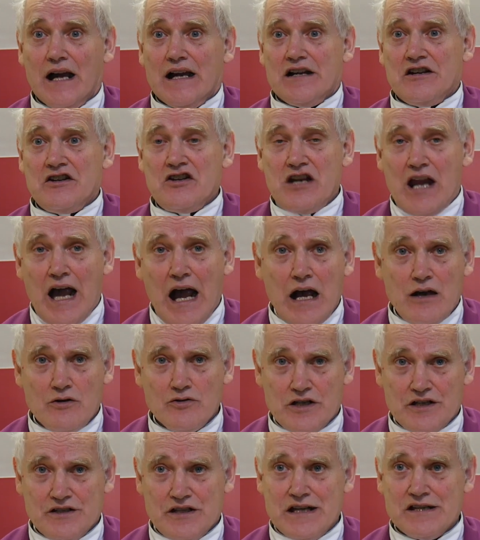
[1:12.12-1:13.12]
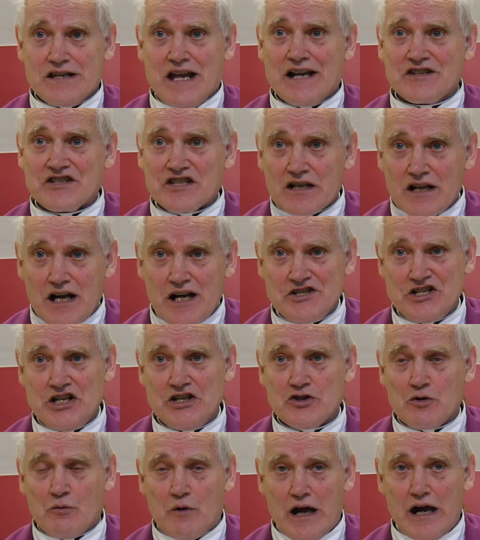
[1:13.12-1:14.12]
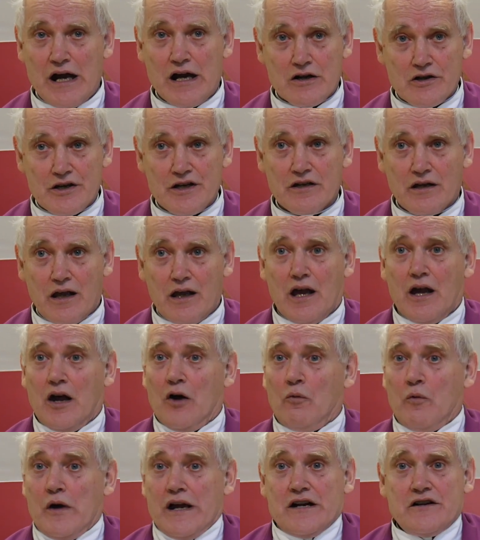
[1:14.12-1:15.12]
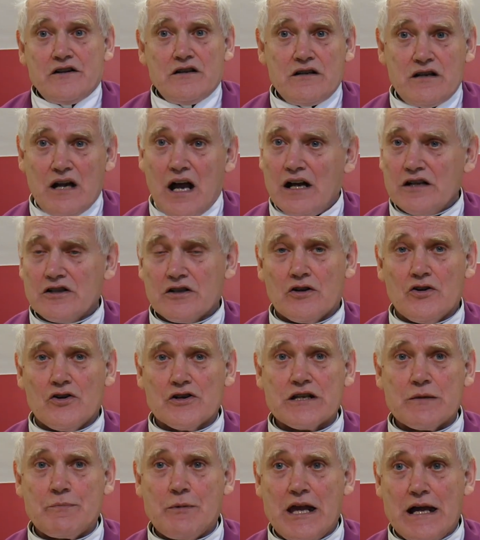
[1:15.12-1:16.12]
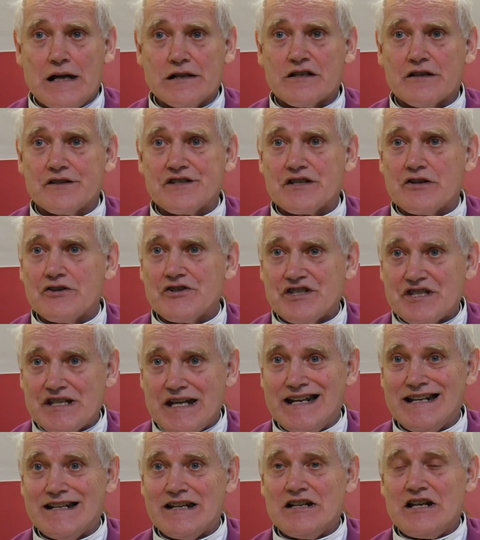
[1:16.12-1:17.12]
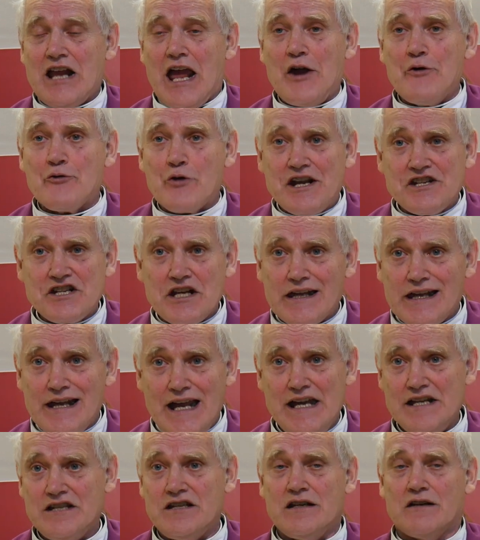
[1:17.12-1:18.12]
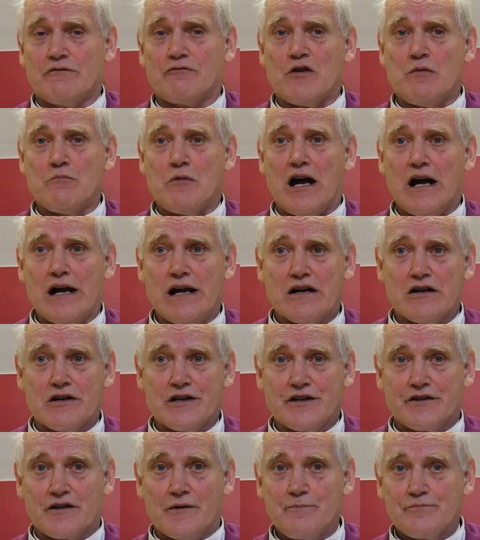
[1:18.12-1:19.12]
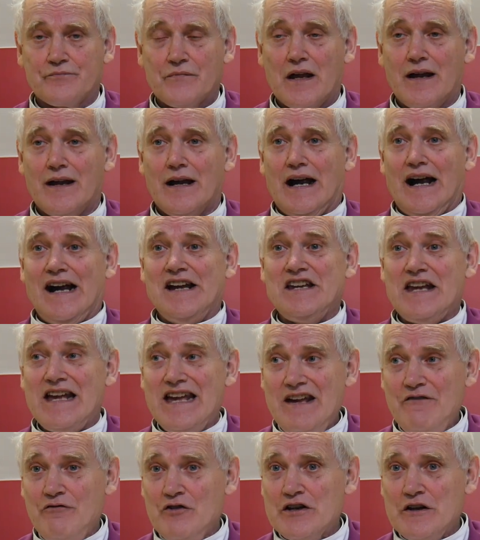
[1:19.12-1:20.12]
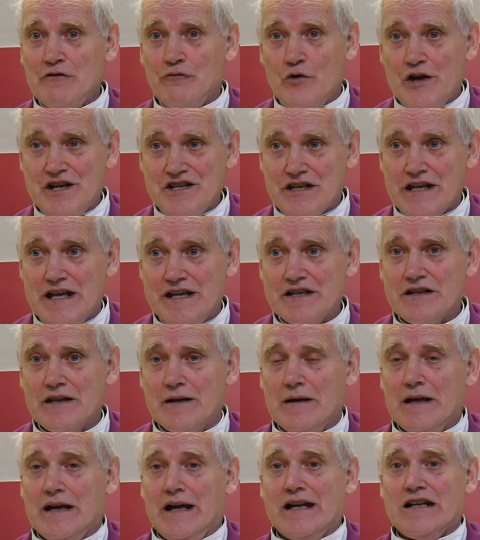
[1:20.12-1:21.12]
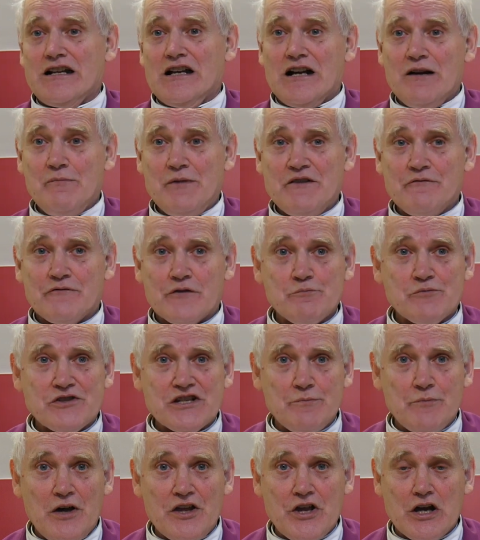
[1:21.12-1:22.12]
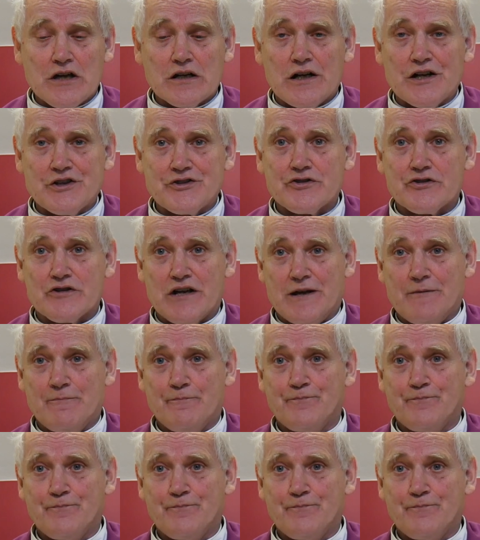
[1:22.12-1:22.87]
Now that it has got into Ireland, we are not going to be able to succeed in eradicating it from Ireland. And even if we did, it'll come in from some other country.